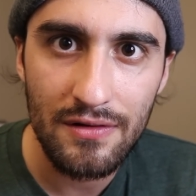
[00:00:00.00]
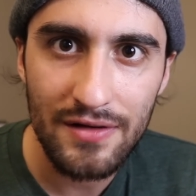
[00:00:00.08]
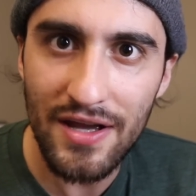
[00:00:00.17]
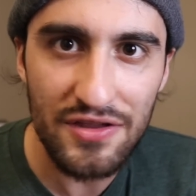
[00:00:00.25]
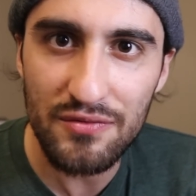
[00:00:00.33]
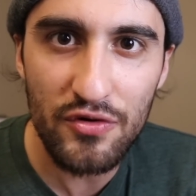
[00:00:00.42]

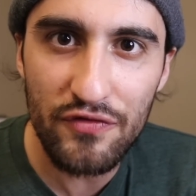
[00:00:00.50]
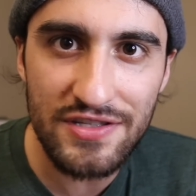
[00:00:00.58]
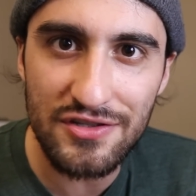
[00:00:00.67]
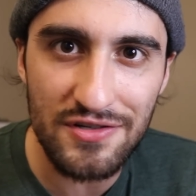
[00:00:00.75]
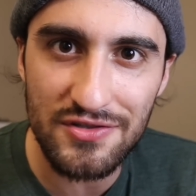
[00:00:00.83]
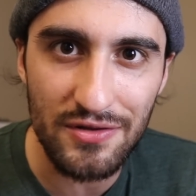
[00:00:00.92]
Yeah, the movie
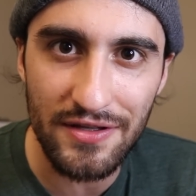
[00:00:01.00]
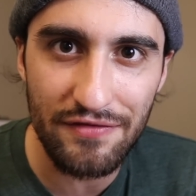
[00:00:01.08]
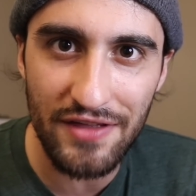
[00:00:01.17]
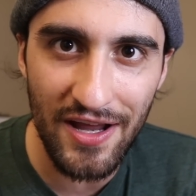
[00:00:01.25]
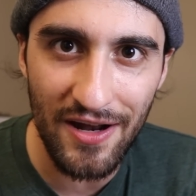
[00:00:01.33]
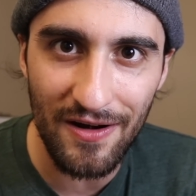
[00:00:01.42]
stars don't live
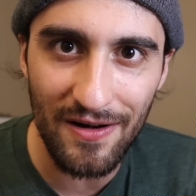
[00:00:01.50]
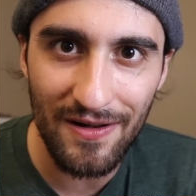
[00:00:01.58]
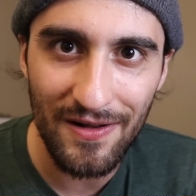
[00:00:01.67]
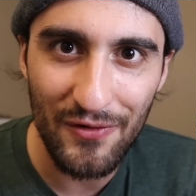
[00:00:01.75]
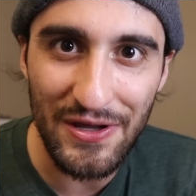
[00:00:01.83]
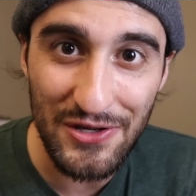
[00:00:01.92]
there.
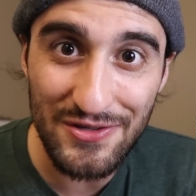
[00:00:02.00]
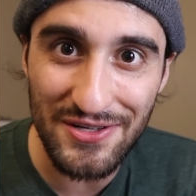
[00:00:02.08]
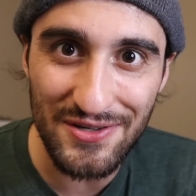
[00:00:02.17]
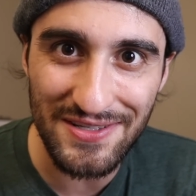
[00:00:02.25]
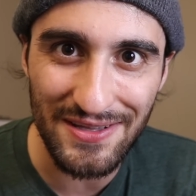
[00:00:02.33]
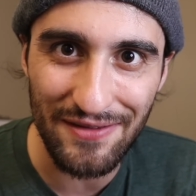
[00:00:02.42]
Wait, you
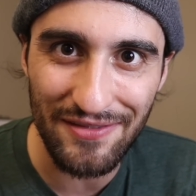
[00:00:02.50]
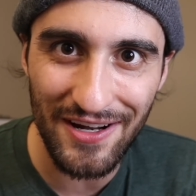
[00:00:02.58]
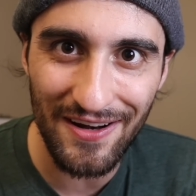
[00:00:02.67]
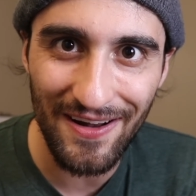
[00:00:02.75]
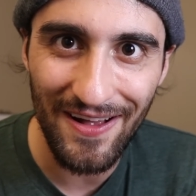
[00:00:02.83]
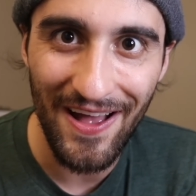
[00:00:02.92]
seriously live there?